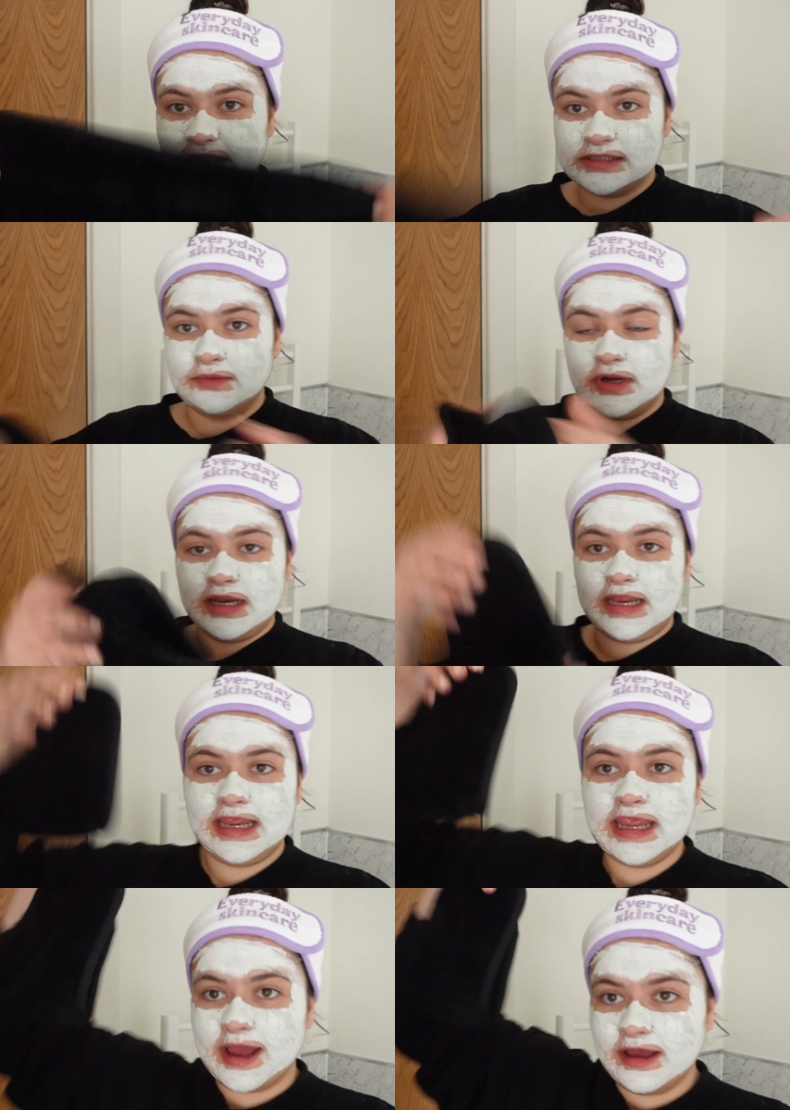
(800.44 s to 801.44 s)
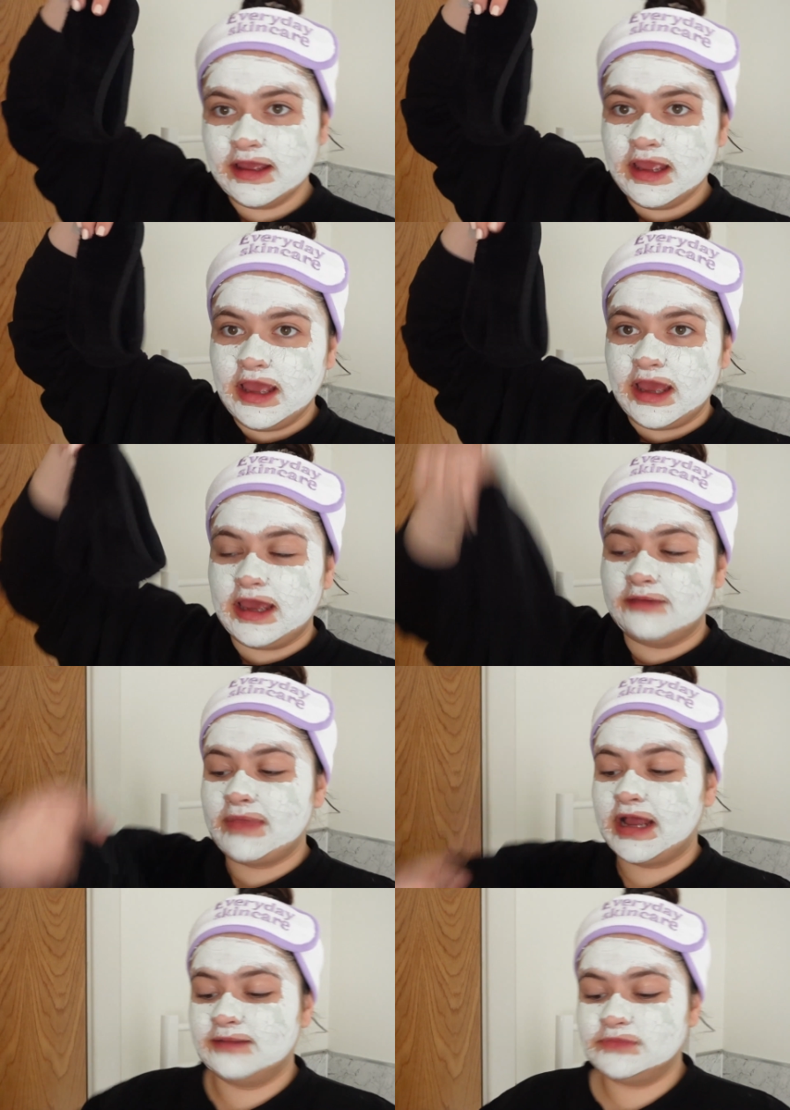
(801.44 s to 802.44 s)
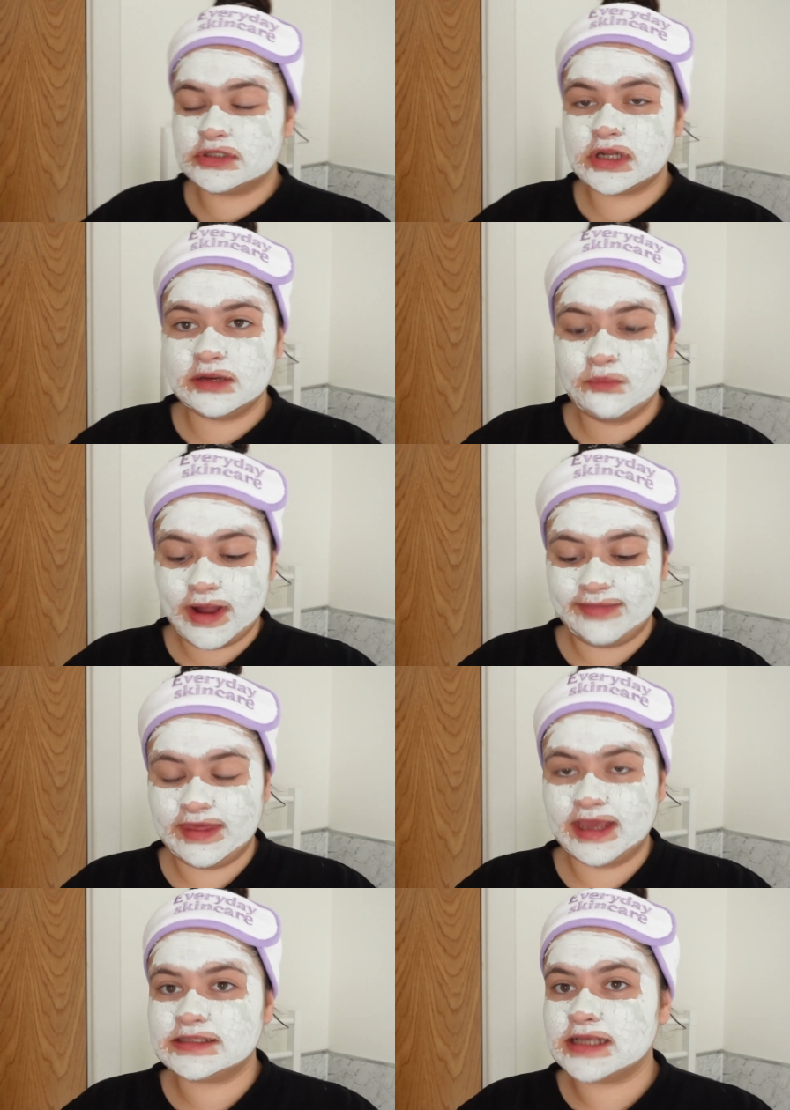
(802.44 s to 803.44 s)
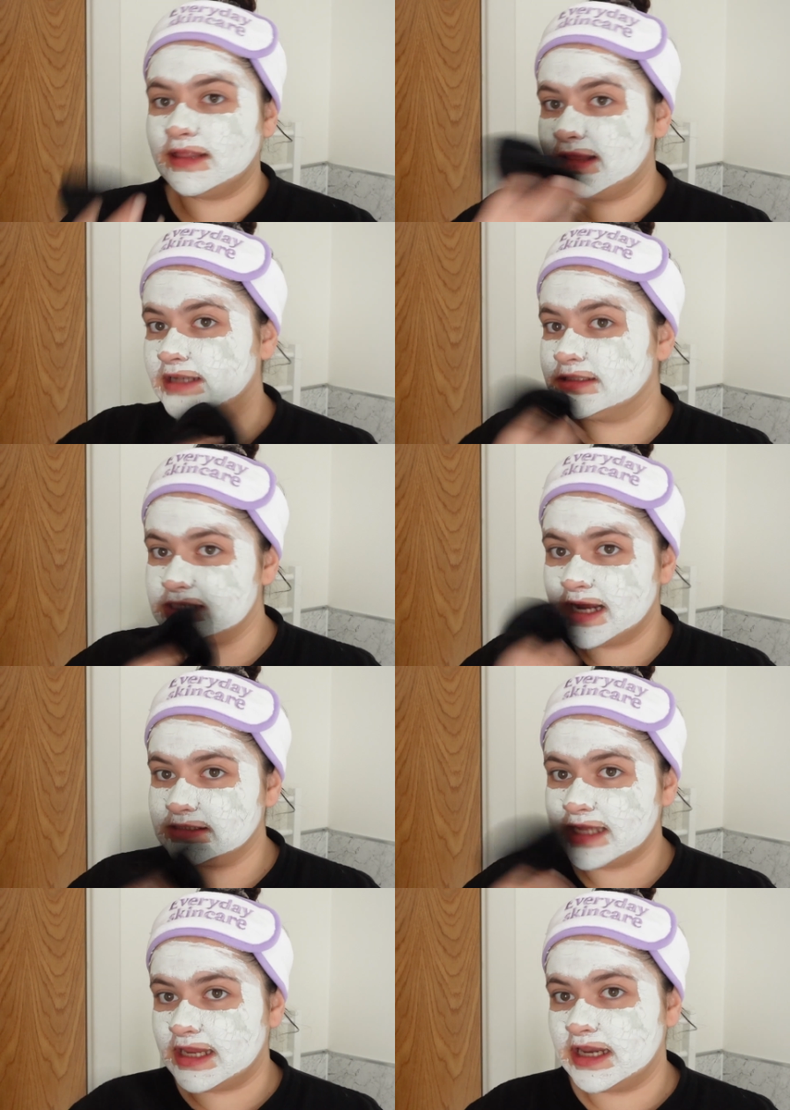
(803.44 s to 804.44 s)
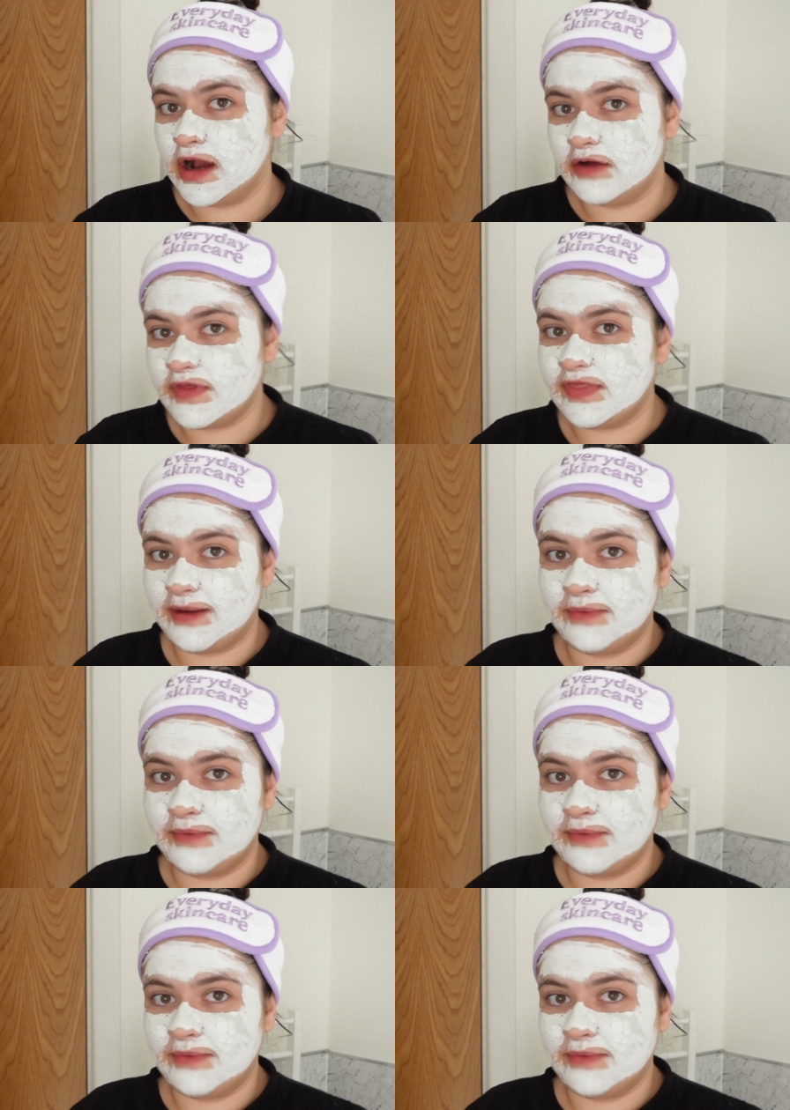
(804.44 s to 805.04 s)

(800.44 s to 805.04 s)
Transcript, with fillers: this one here um, and I'm just gonna wet this and then start taking it off that